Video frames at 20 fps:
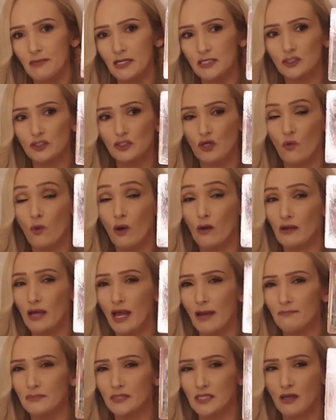being so well
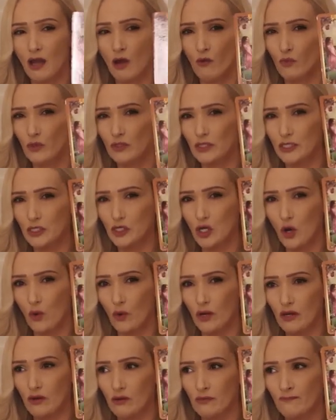kept and not really
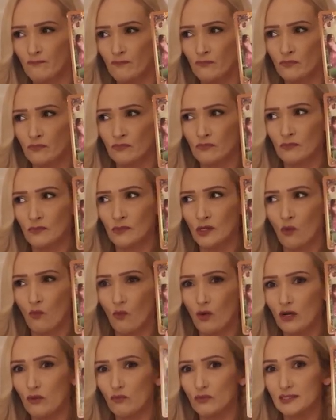knowing
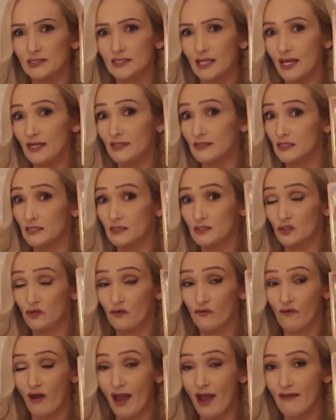what it was like to
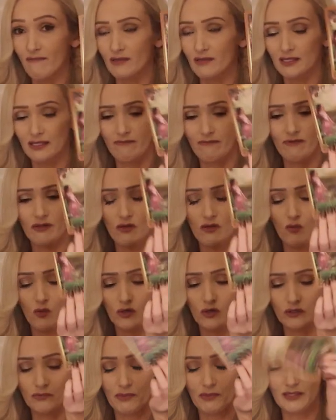survive and live in the
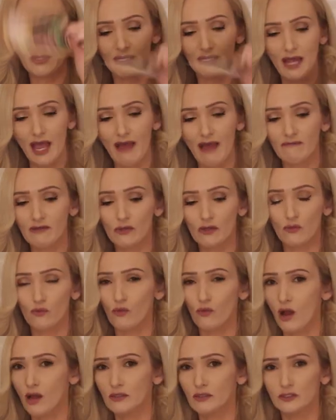world, but then having the
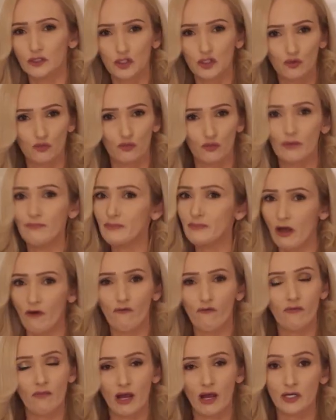rug just ripped
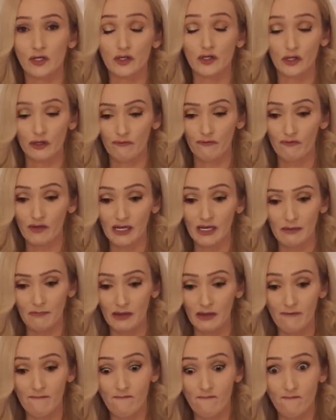out from under your feet and
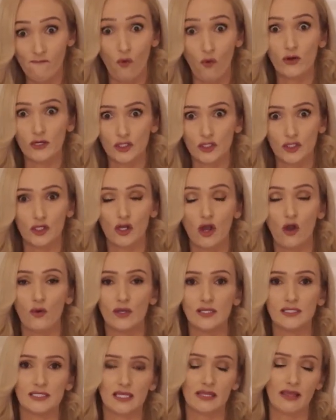being forced to go
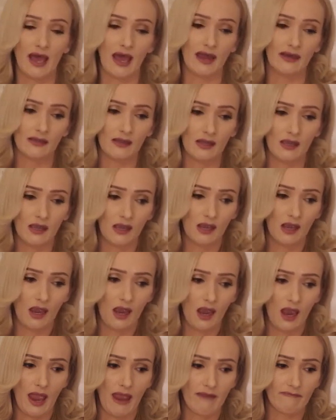into that.
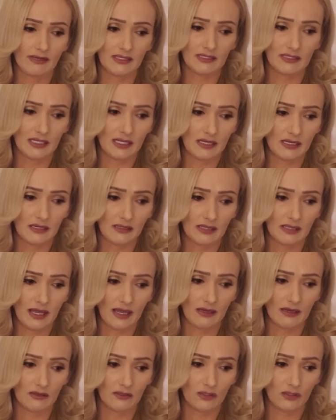Everything
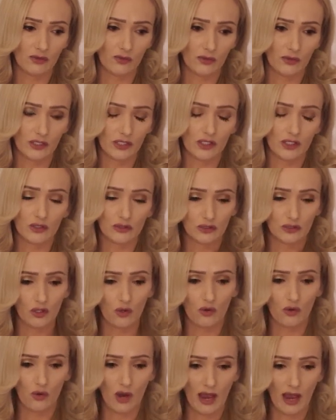that you
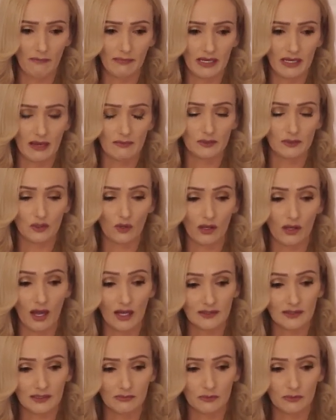had become so
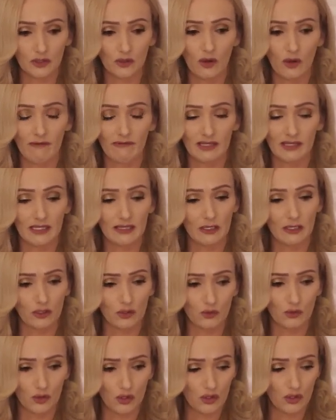accustomed to, everything that
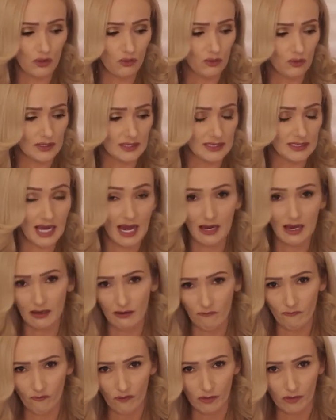you knew was
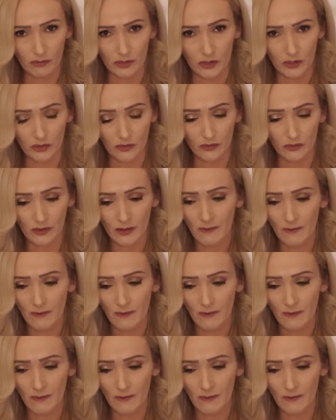taken from you.